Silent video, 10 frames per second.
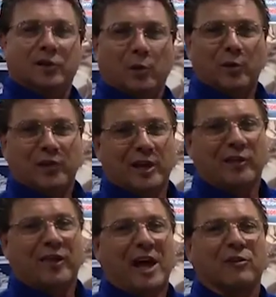to within a
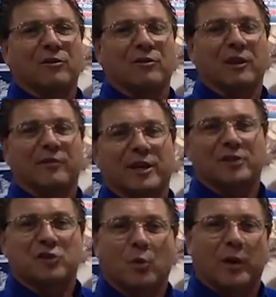thousandth of an
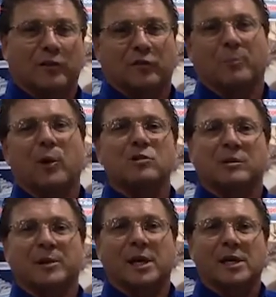inch of what it's supposed
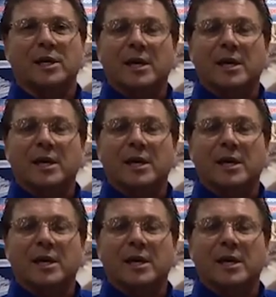to be.